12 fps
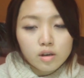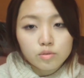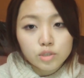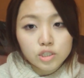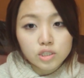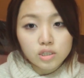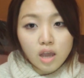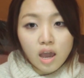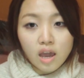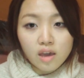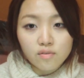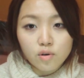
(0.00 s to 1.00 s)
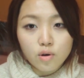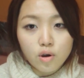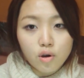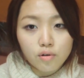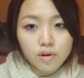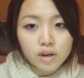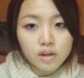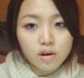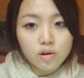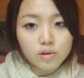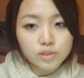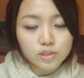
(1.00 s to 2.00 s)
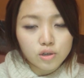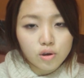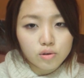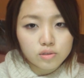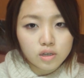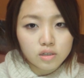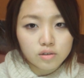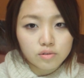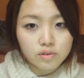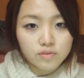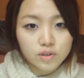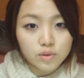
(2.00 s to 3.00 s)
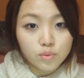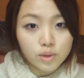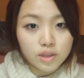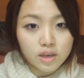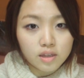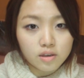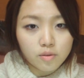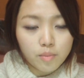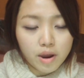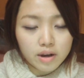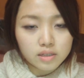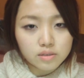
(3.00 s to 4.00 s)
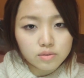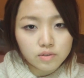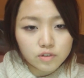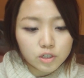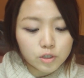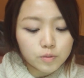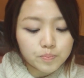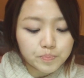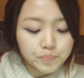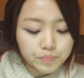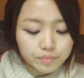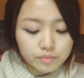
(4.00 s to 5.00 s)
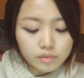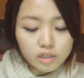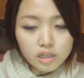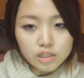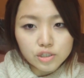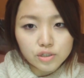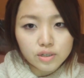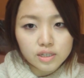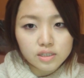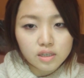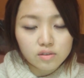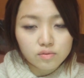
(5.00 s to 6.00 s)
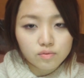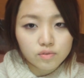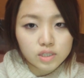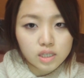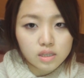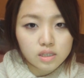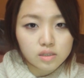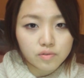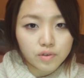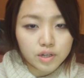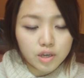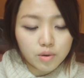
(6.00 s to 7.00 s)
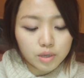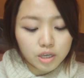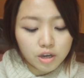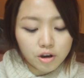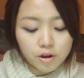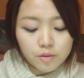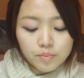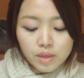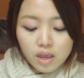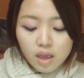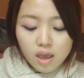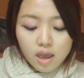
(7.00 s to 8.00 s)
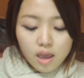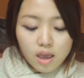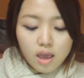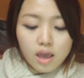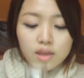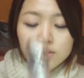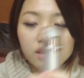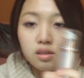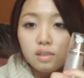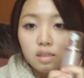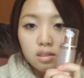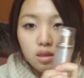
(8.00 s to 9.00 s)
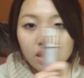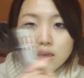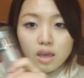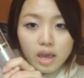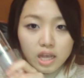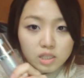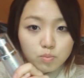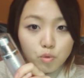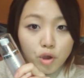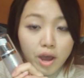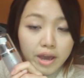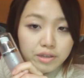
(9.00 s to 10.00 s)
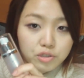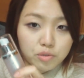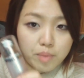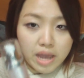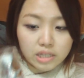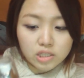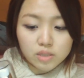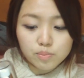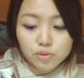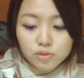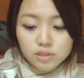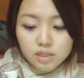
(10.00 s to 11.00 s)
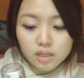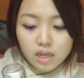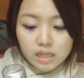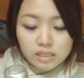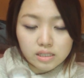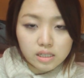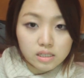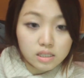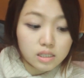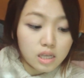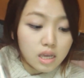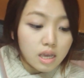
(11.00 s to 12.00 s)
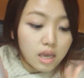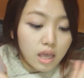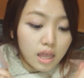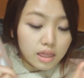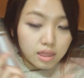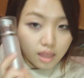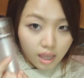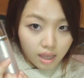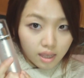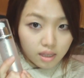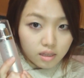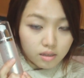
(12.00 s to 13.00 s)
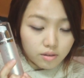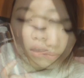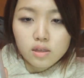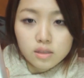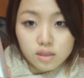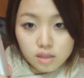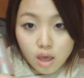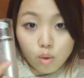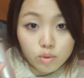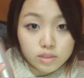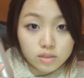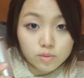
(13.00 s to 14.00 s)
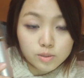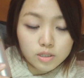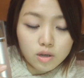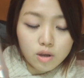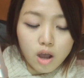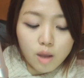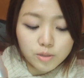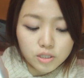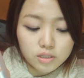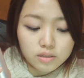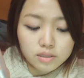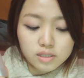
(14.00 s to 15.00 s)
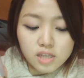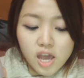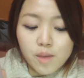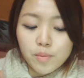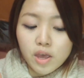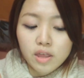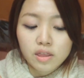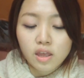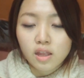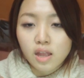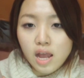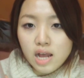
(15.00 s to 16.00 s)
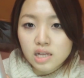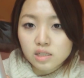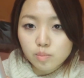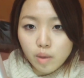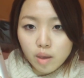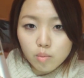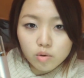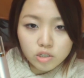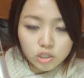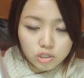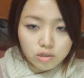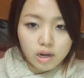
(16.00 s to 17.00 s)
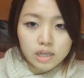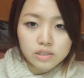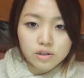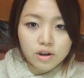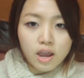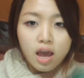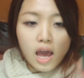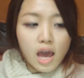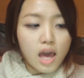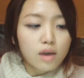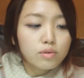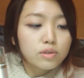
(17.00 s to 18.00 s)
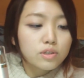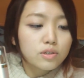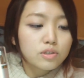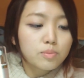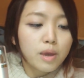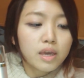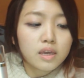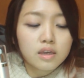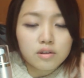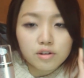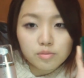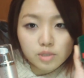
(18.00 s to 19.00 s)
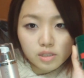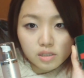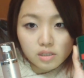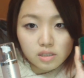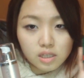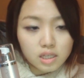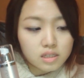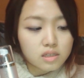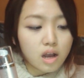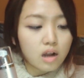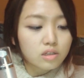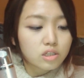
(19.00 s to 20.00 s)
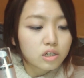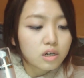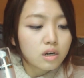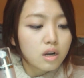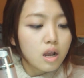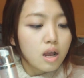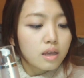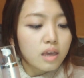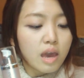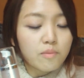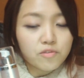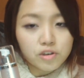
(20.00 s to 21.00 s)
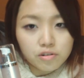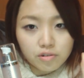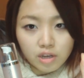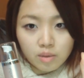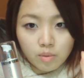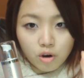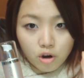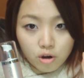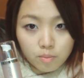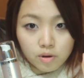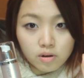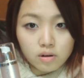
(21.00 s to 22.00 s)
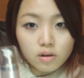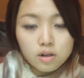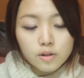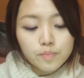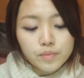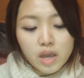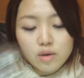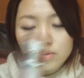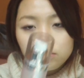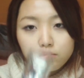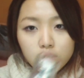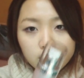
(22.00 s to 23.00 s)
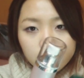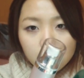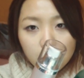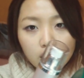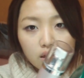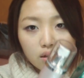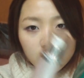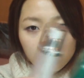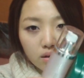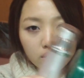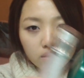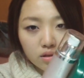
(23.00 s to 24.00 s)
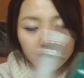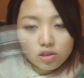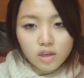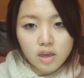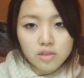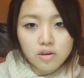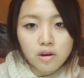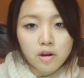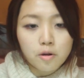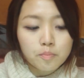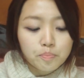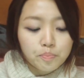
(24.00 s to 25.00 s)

which I have already also done a review with it, comparison review, so you guys can visit this video here. And this is the Espoir Hydra Magic Boosting Essence, and then that was an optional step. And then as my moisturizer, I would use my Ingram's The Skin Doctor Camphor Cream Herbal. I would mix it together